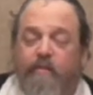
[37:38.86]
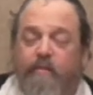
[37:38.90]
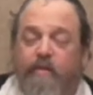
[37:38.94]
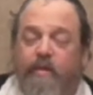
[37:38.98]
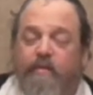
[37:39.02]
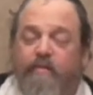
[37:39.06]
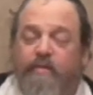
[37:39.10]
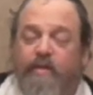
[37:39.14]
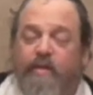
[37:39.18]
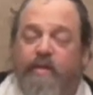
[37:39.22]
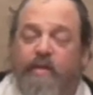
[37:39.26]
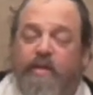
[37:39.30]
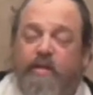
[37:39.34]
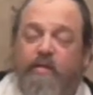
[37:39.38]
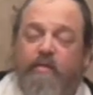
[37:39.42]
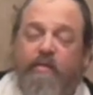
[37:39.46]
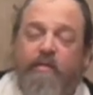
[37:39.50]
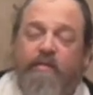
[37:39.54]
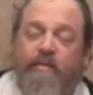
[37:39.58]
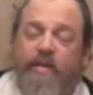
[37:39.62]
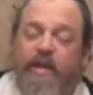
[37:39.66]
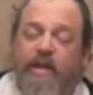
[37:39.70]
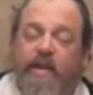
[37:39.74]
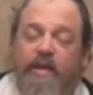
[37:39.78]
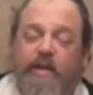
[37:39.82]

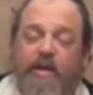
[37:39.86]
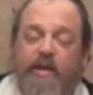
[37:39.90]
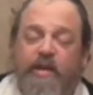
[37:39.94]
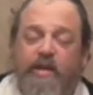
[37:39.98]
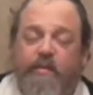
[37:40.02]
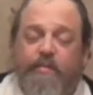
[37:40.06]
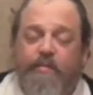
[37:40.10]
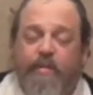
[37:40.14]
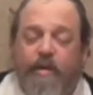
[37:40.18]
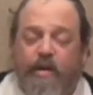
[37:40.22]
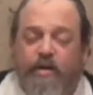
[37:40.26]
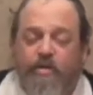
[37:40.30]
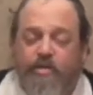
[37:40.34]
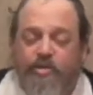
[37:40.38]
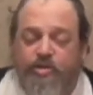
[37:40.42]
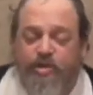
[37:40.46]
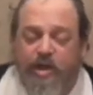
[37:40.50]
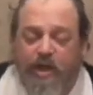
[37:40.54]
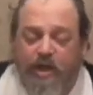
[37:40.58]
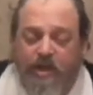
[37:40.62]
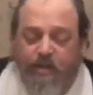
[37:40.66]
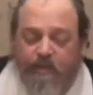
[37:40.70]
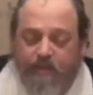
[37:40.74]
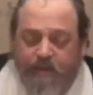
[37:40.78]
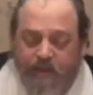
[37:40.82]
Rav Chinana bar
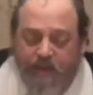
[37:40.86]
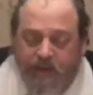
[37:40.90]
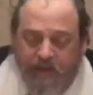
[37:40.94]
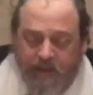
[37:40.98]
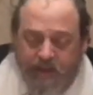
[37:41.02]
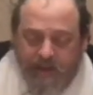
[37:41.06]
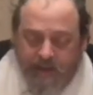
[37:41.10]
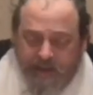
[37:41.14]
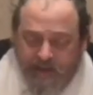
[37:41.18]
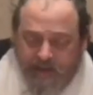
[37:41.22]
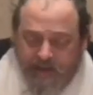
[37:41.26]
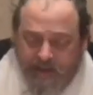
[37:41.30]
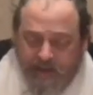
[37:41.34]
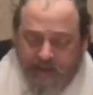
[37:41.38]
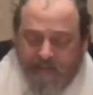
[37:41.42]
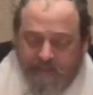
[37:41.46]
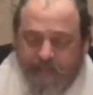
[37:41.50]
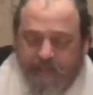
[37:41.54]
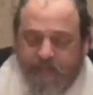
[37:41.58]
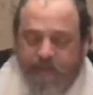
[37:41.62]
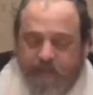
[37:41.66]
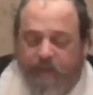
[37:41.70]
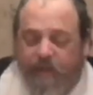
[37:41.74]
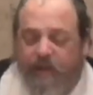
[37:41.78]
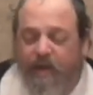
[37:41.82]
Shalmia in the name
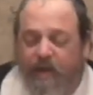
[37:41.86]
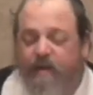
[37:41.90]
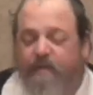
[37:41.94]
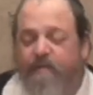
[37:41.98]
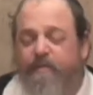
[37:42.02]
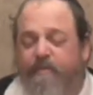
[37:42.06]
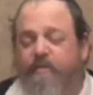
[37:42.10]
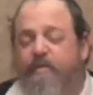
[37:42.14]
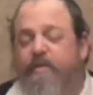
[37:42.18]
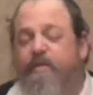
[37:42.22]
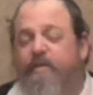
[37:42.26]
of Rav.